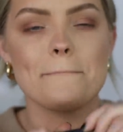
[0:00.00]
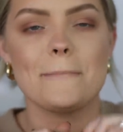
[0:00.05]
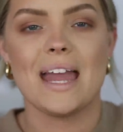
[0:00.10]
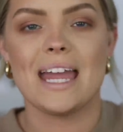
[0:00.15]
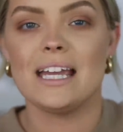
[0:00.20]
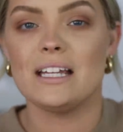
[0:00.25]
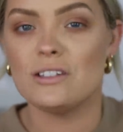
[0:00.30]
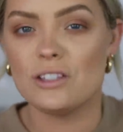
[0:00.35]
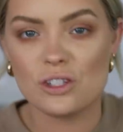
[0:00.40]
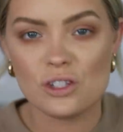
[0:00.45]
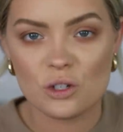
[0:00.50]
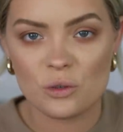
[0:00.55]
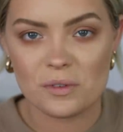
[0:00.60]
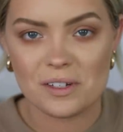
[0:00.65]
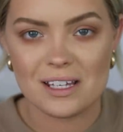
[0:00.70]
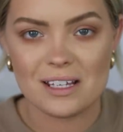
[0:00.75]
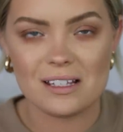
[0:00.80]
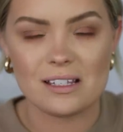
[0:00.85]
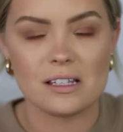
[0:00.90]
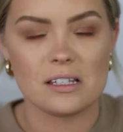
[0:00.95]
main
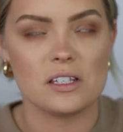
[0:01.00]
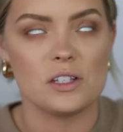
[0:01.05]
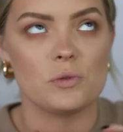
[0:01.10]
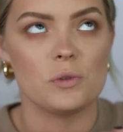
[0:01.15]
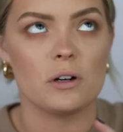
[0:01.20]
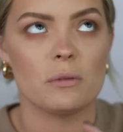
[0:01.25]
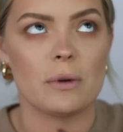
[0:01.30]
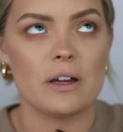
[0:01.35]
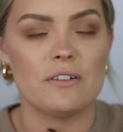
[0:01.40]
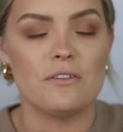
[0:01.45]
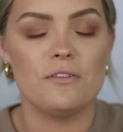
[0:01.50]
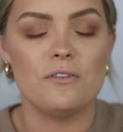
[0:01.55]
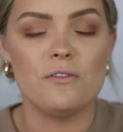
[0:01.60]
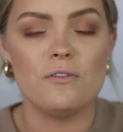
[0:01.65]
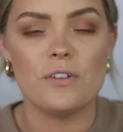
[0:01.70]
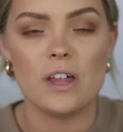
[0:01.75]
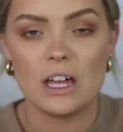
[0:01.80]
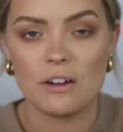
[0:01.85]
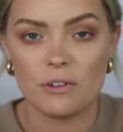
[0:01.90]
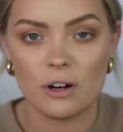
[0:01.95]
squeeze. This is one of my
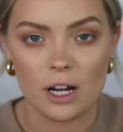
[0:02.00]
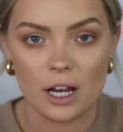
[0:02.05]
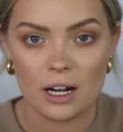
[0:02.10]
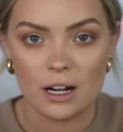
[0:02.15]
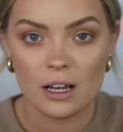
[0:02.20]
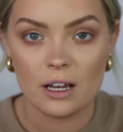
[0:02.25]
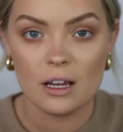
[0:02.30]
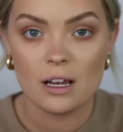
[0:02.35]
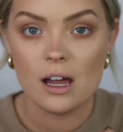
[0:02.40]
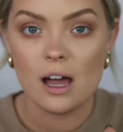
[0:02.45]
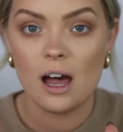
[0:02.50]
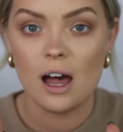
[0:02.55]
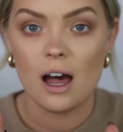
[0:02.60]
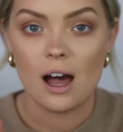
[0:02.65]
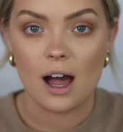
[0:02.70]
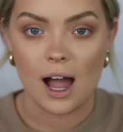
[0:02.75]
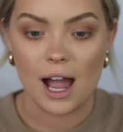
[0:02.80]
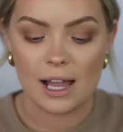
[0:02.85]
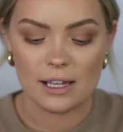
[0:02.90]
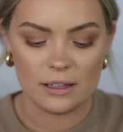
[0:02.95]
favorite
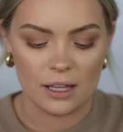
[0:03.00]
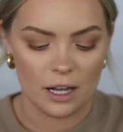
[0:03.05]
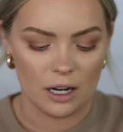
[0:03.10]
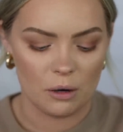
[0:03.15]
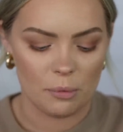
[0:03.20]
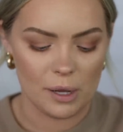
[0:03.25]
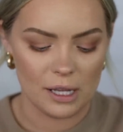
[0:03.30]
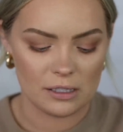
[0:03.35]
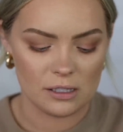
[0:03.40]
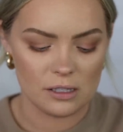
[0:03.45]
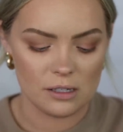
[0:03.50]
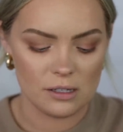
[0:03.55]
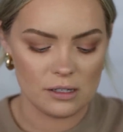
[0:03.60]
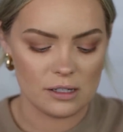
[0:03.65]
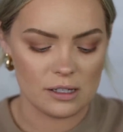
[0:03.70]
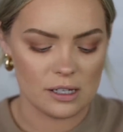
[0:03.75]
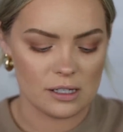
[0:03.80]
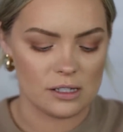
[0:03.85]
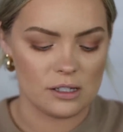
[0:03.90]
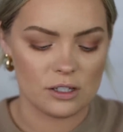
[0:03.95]
eyeliner
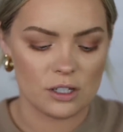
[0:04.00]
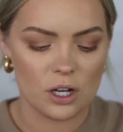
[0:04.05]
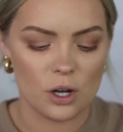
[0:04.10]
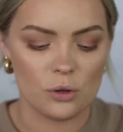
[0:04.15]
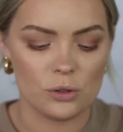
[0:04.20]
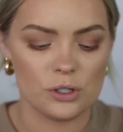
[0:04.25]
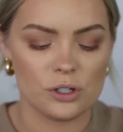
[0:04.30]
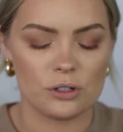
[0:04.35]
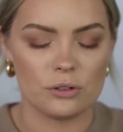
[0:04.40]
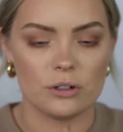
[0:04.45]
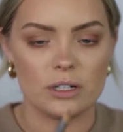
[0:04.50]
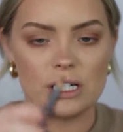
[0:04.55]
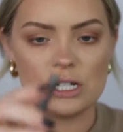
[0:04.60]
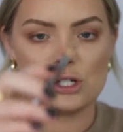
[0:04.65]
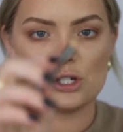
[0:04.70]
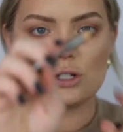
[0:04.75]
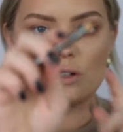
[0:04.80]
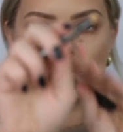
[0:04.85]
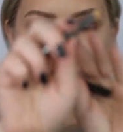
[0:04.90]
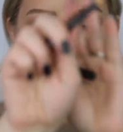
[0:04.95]
pencils. This is Costa
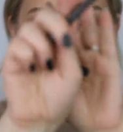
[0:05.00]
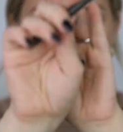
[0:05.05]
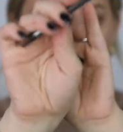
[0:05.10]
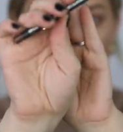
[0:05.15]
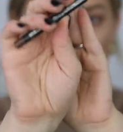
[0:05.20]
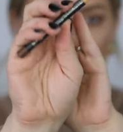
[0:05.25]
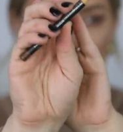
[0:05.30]
Riche from